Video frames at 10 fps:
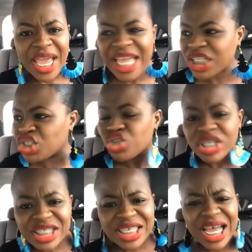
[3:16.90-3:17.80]

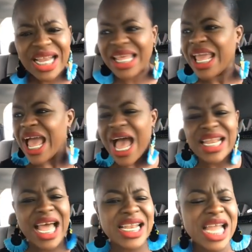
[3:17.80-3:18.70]
Intrinsically
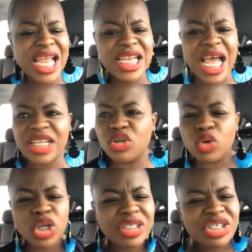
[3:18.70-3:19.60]
and
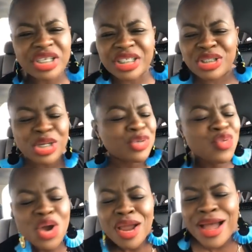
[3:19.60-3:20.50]
just
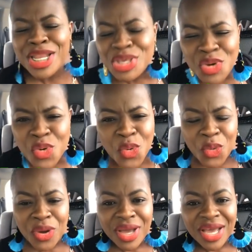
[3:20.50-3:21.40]
work on
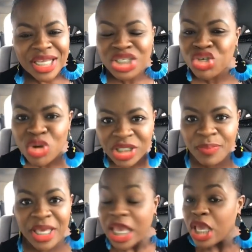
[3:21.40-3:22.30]
you. Trust
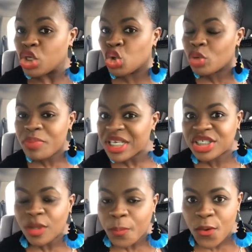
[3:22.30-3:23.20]
me, you'd be
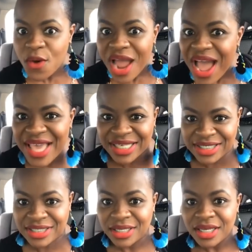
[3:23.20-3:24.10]

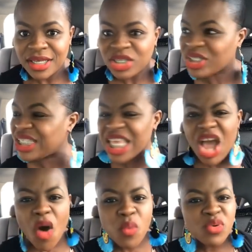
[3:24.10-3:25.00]
surprised to see
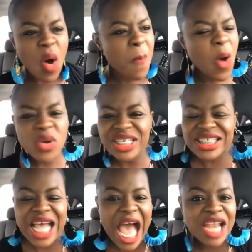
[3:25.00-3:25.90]
how you
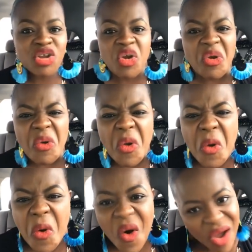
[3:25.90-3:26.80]
start
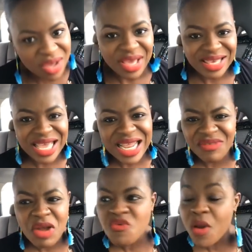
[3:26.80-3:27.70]
glow. You
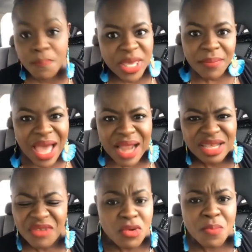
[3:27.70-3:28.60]
ever rub baby
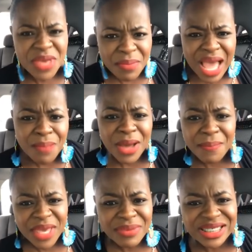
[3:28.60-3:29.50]
oil,
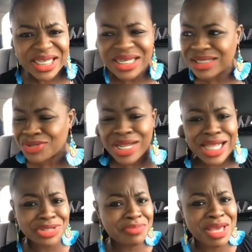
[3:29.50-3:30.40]
and baby skin so
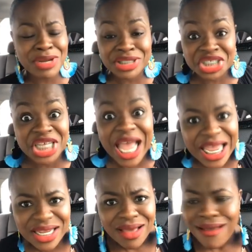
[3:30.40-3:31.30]
that the baby does
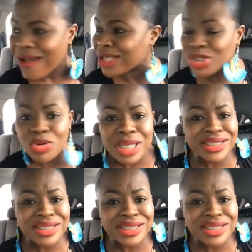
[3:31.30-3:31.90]
shine? I saw